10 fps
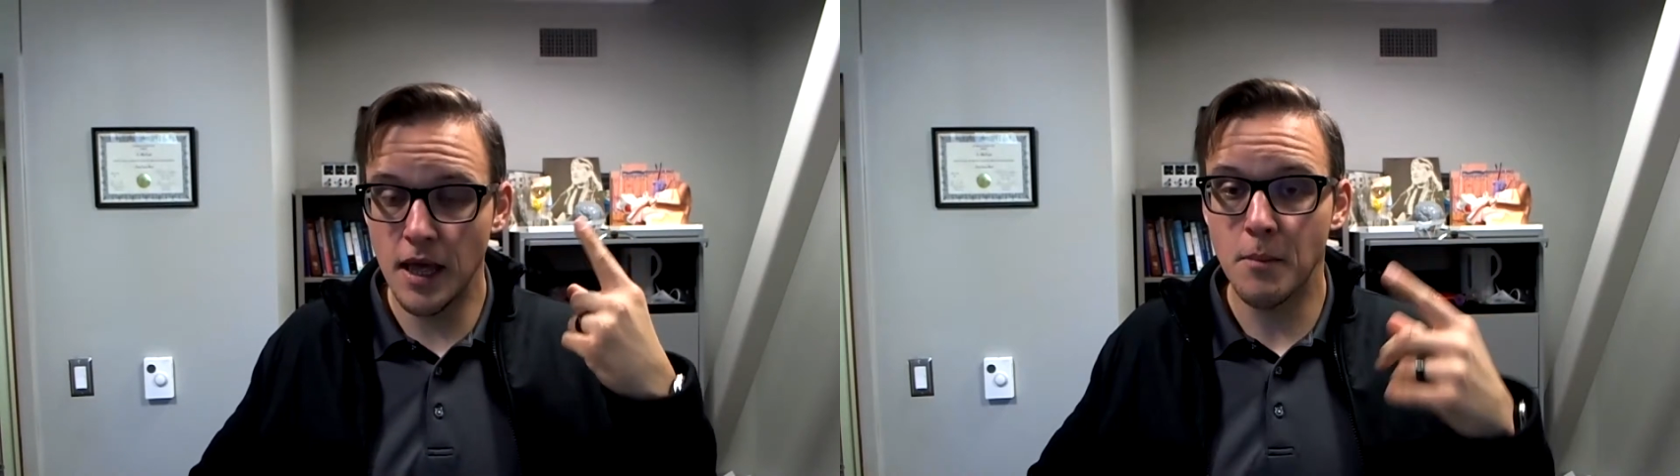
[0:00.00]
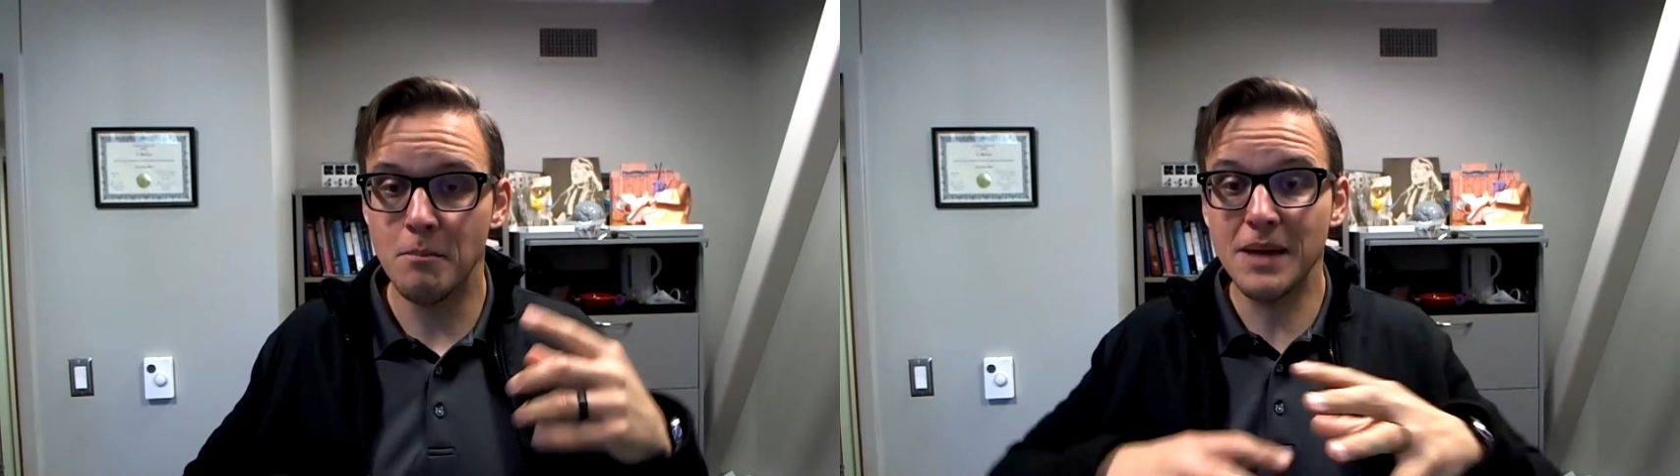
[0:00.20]

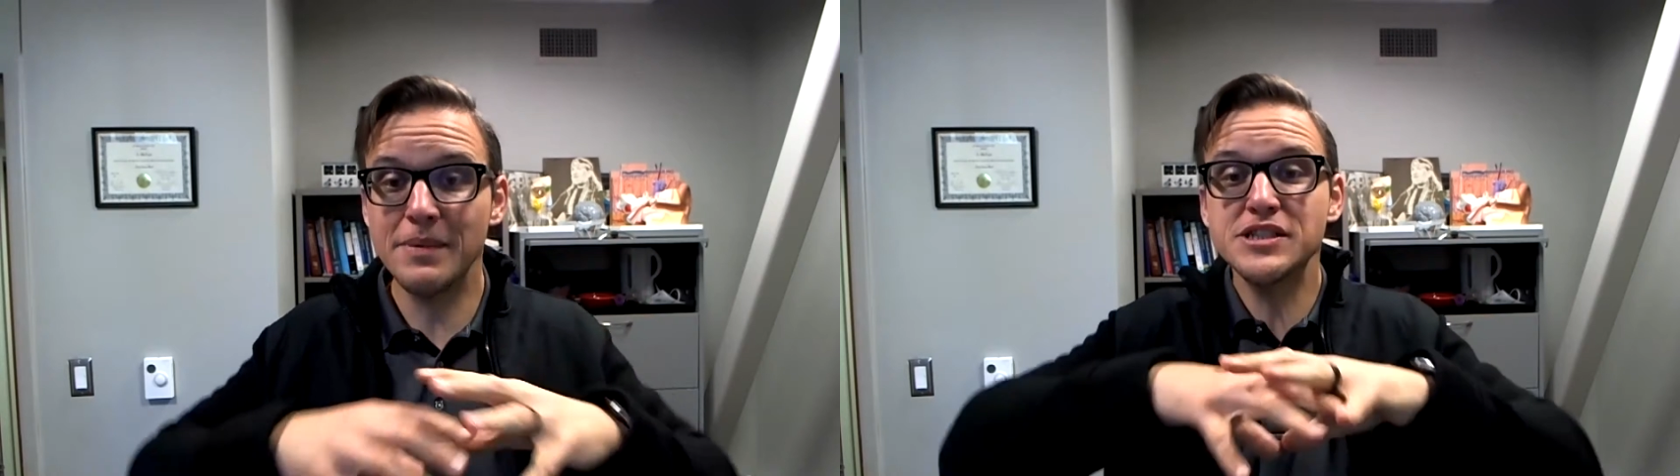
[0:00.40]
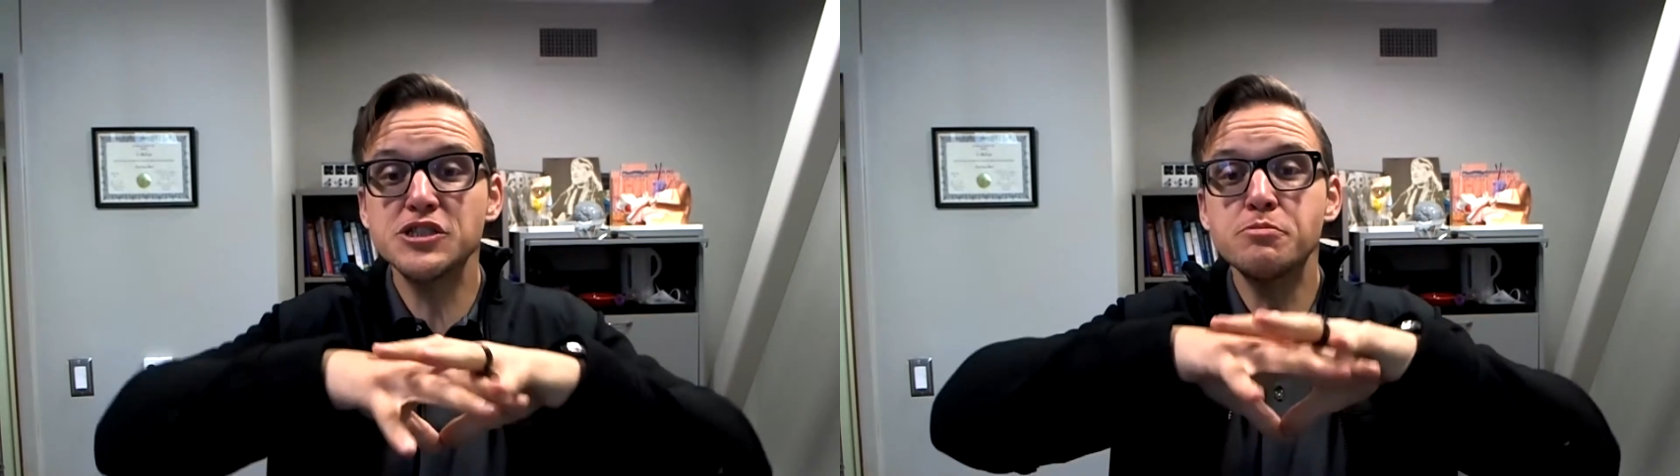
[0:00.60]
may
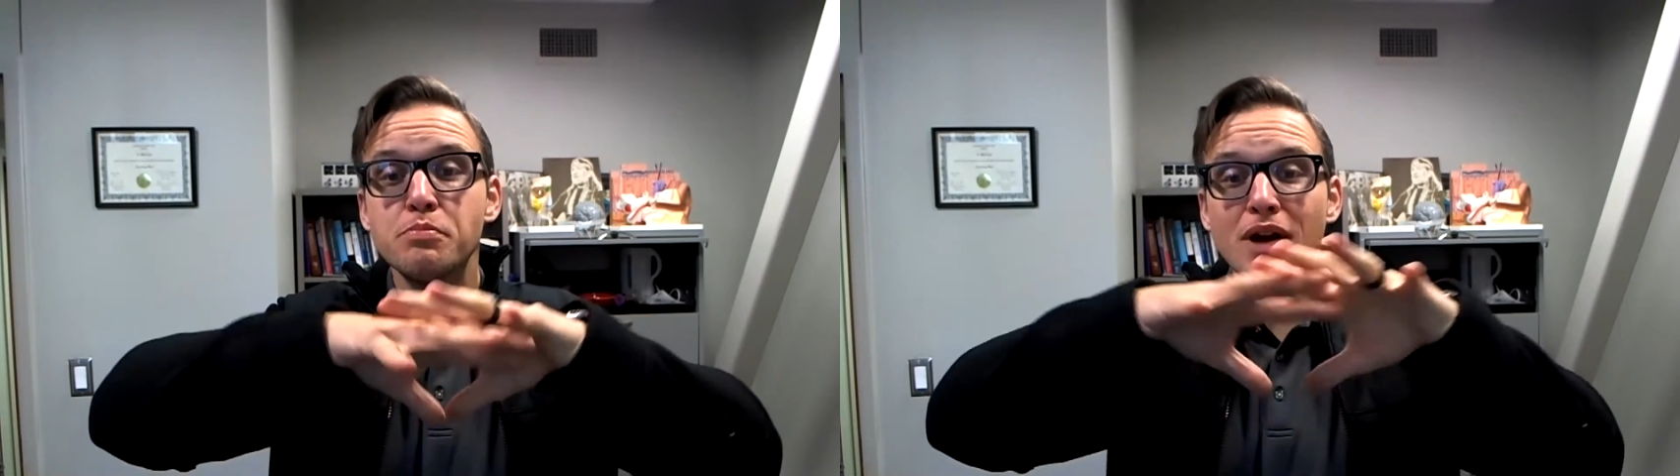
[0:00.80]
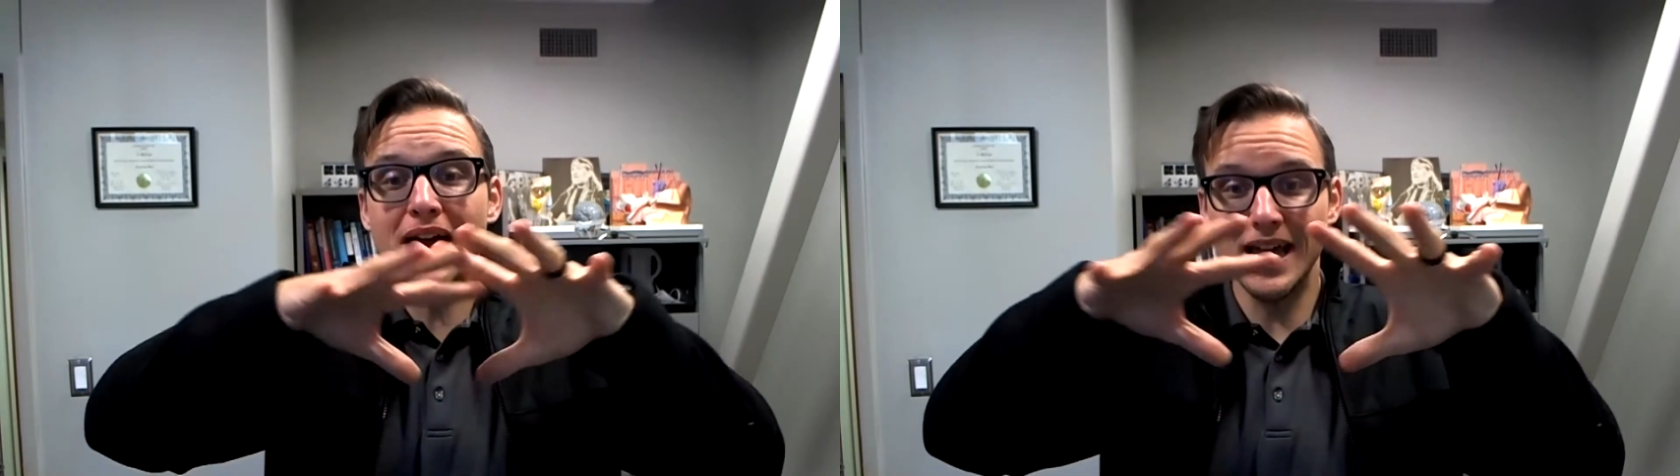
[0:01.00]
be
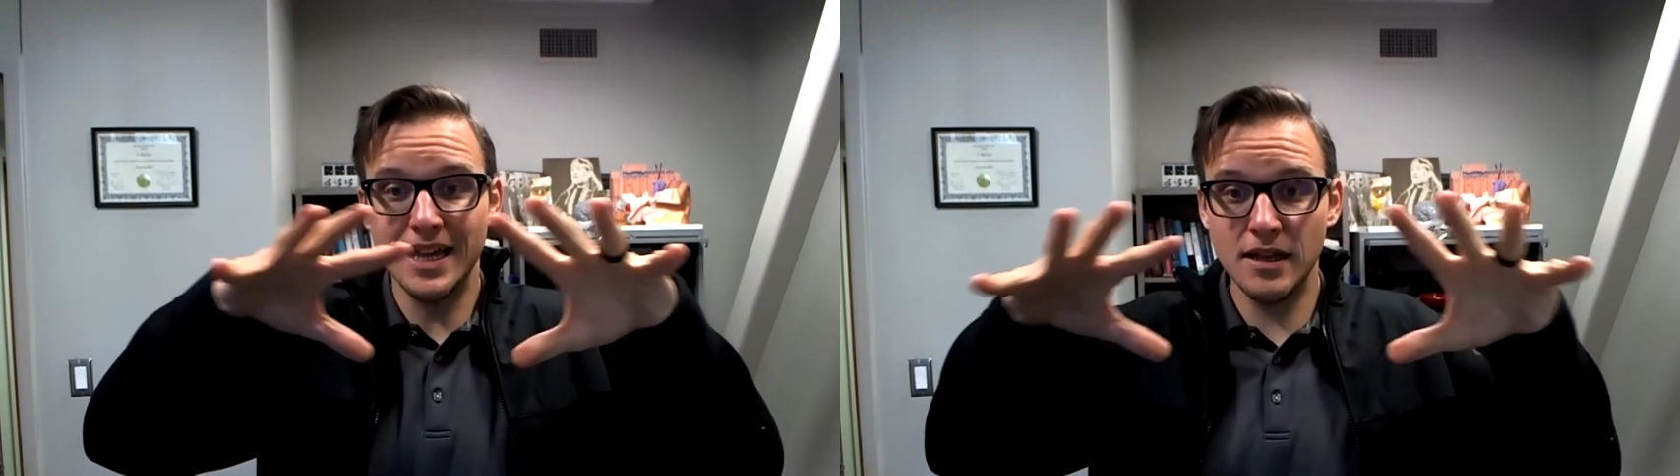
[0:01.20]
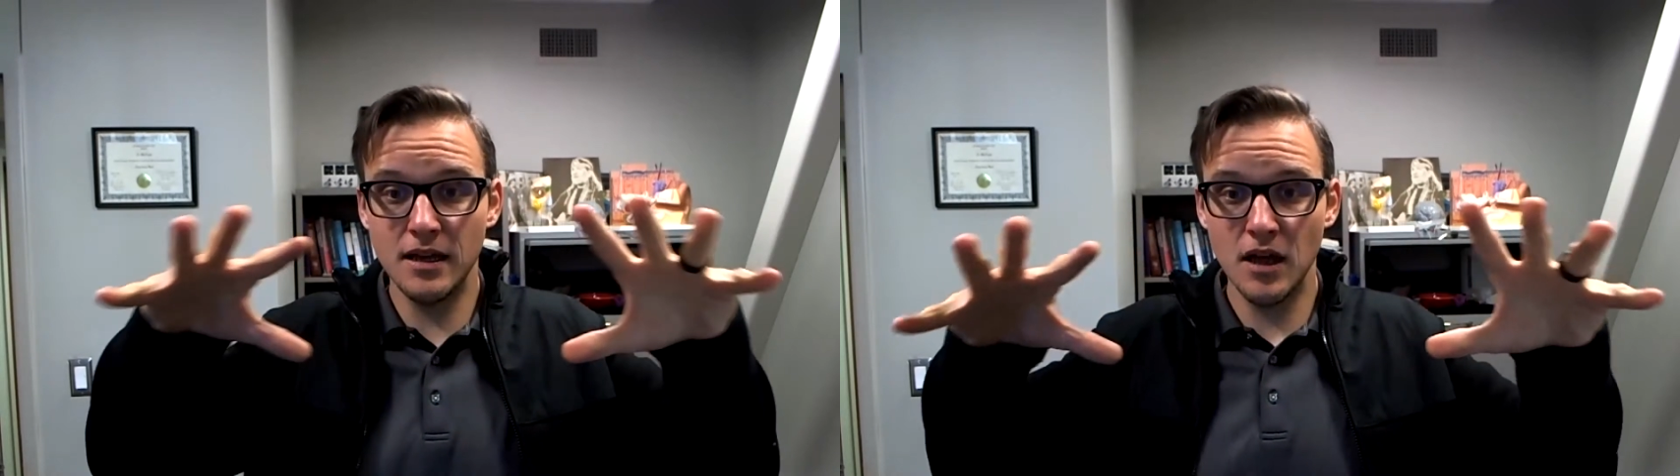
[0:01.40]

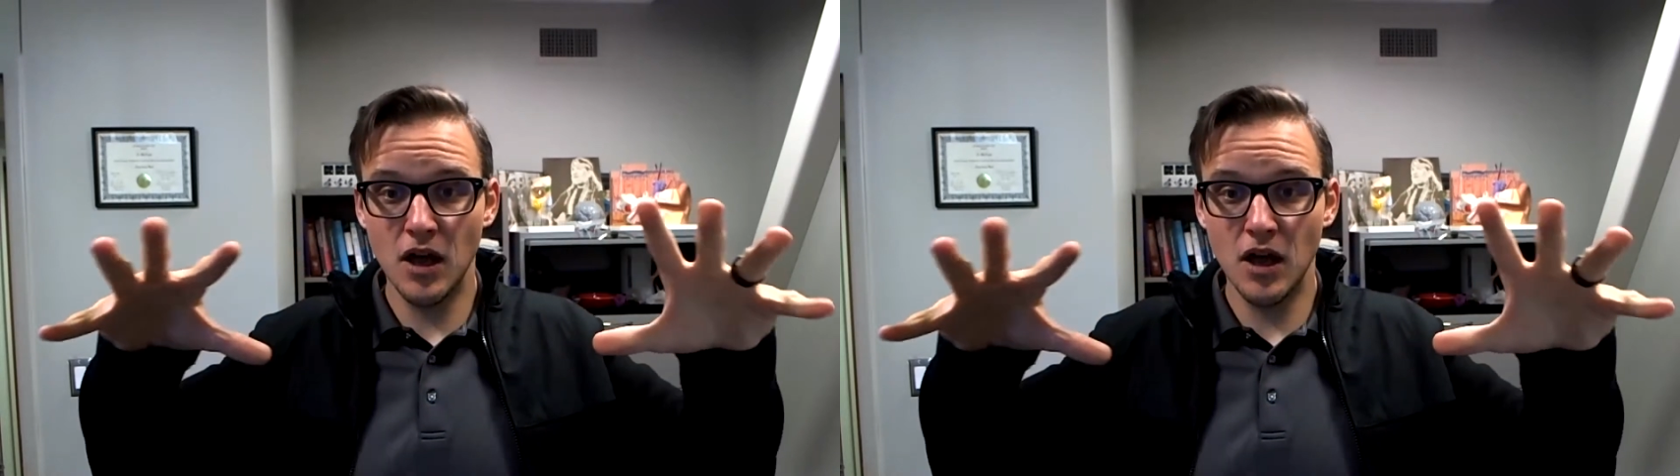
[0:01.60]
spread